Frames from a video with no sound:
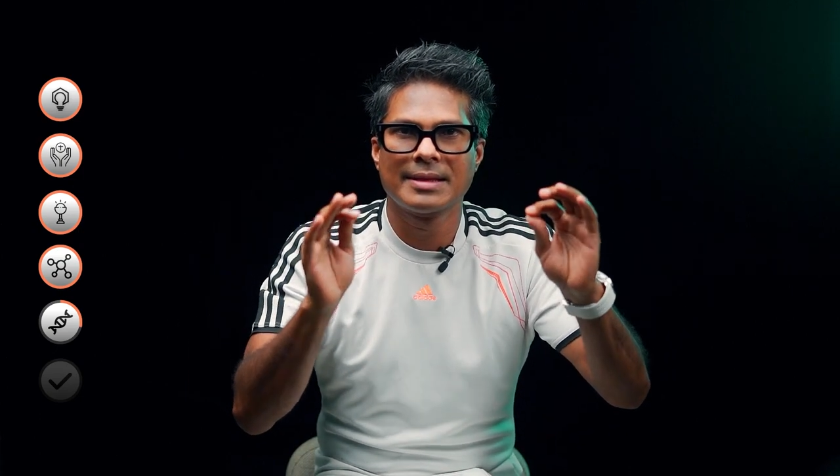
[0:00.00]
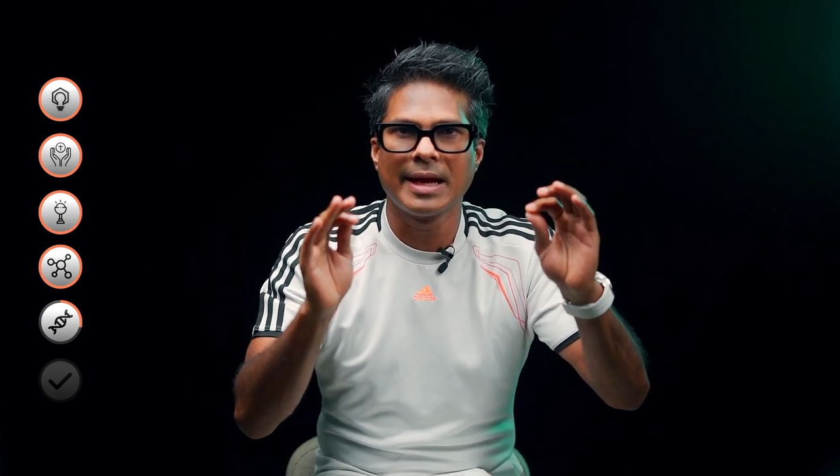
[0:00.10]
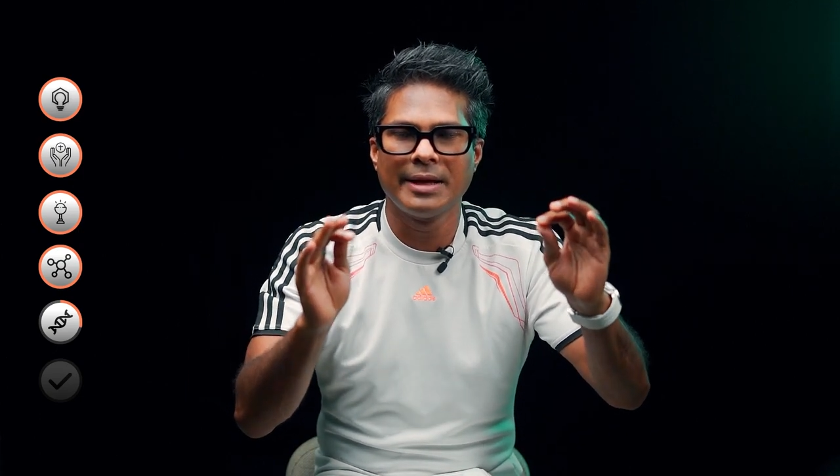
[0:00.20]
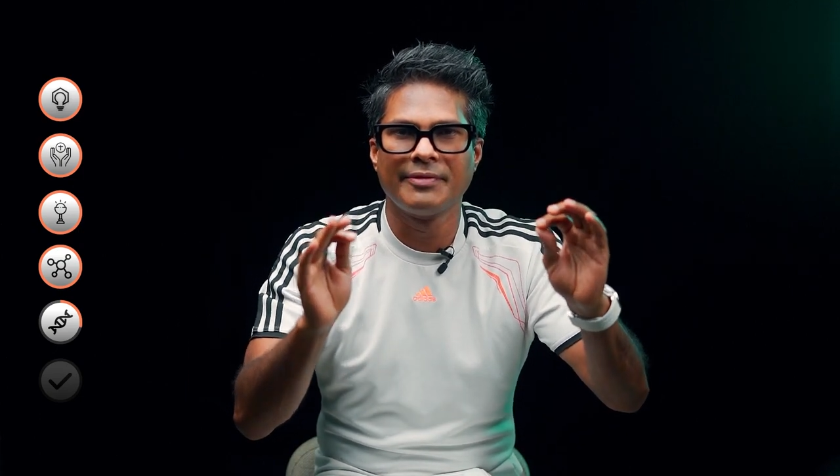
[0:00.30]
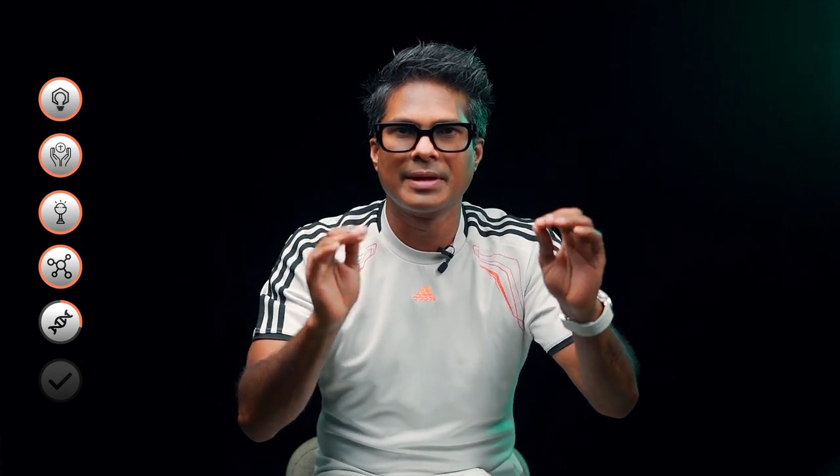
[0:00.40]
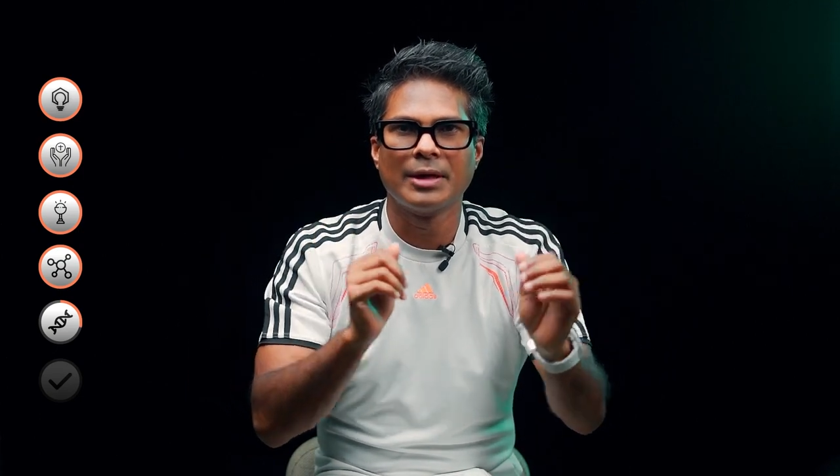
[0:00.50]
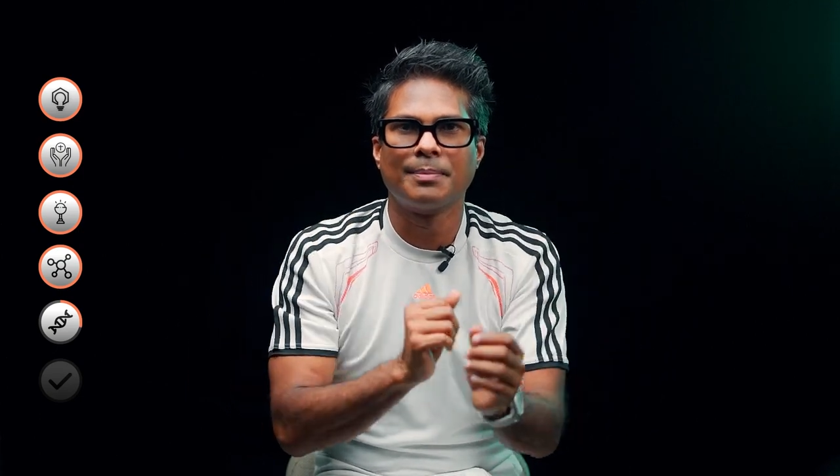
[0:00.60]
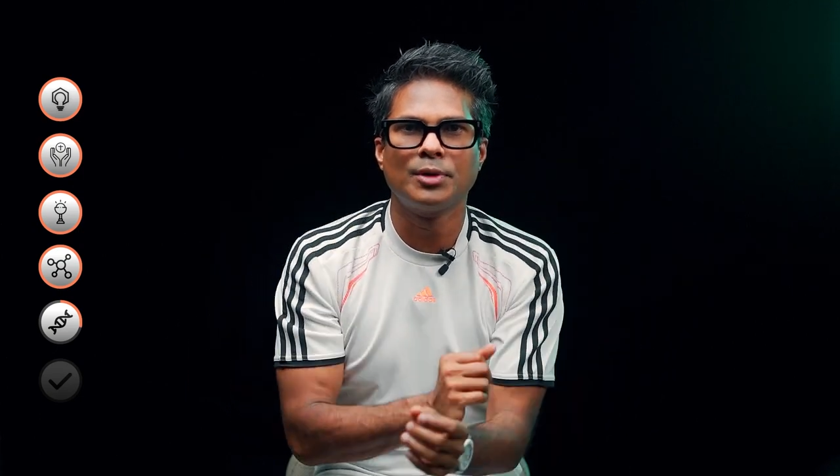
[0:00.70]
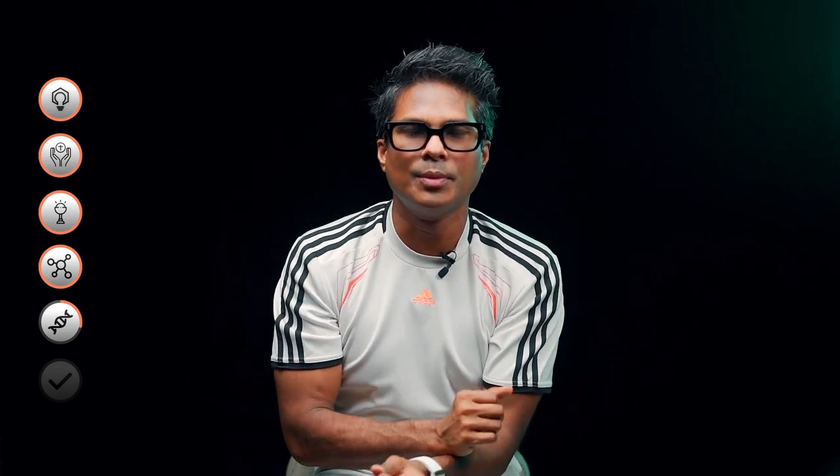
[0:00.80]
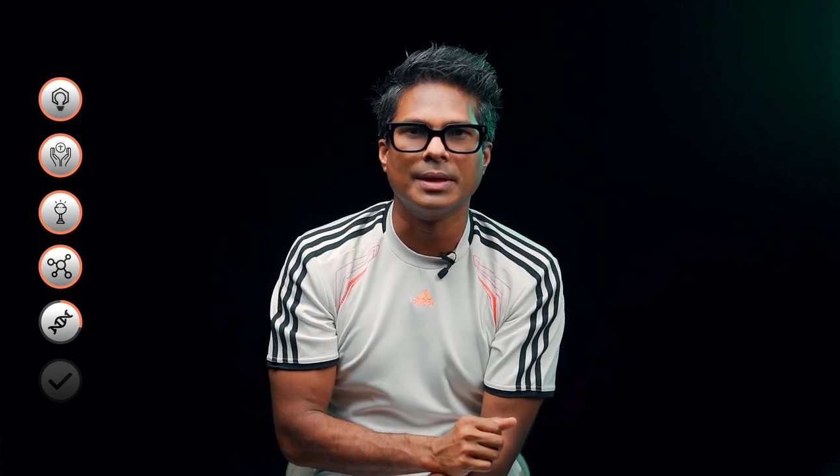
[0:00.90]
scientifically now
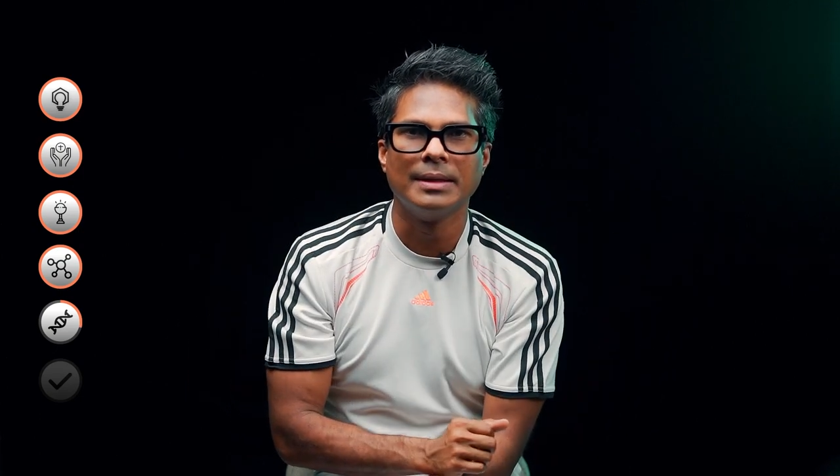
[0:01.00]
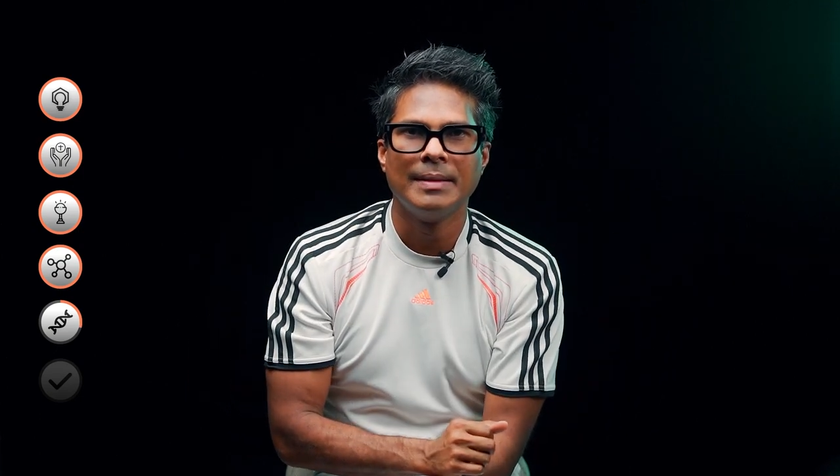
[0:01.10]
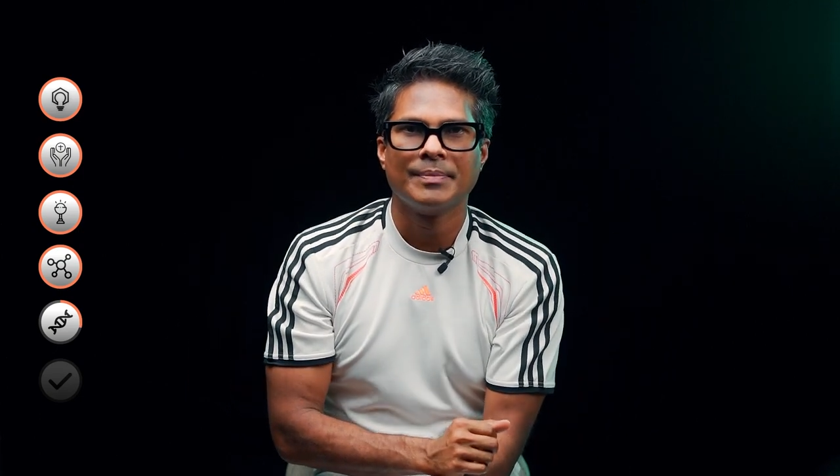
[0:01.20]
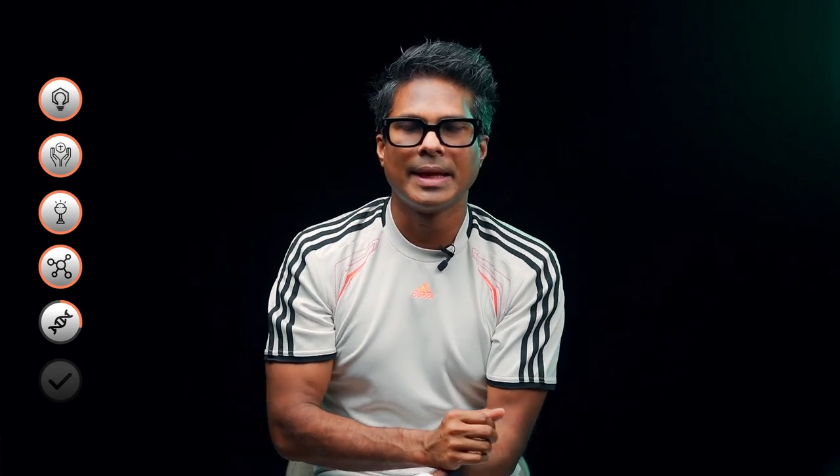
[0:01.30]
proven,